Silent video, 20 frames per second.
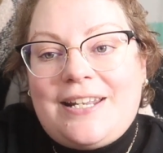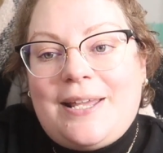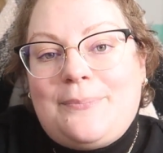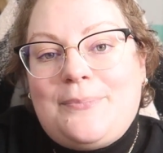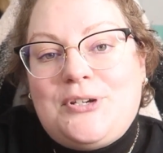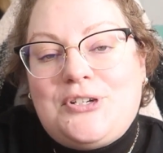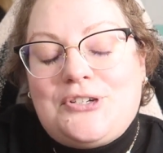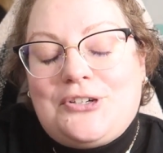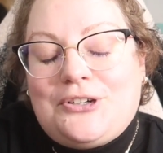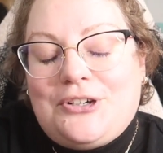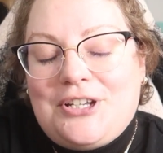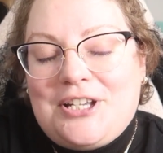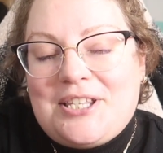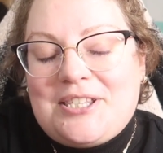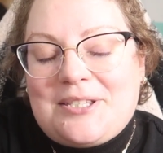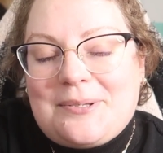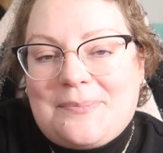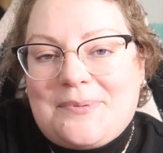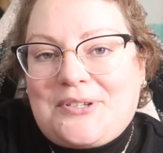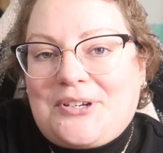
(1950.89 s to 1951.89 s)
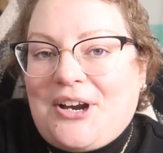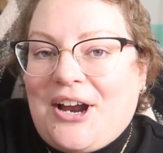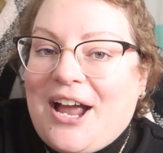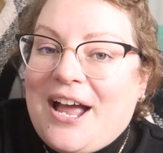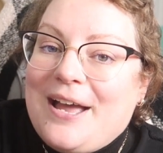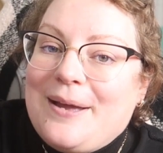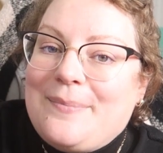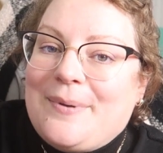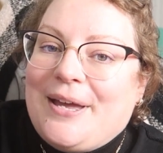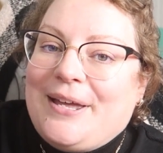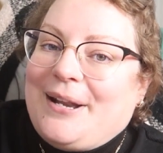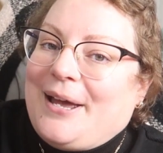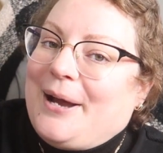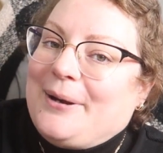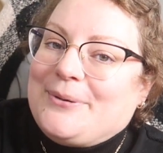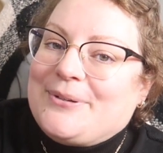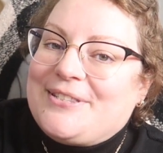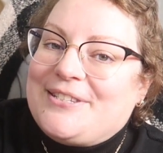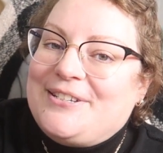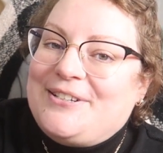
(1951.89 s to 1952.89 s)
and be sure to hit subscribe, and I
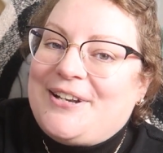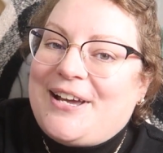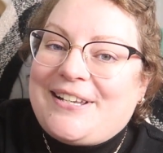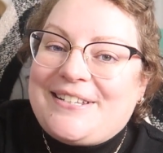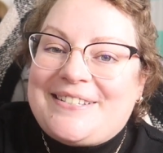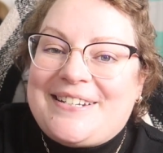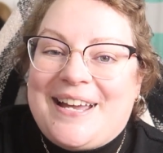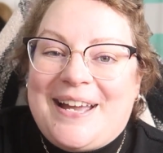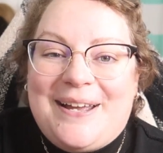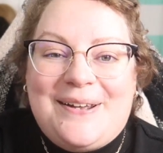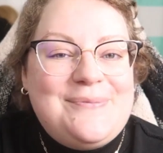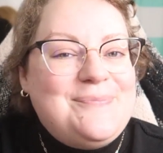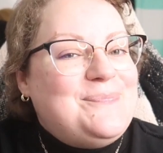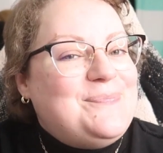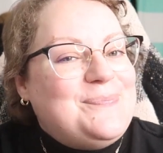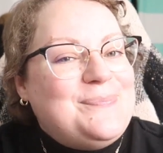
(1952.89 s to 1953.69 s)
will see you next time.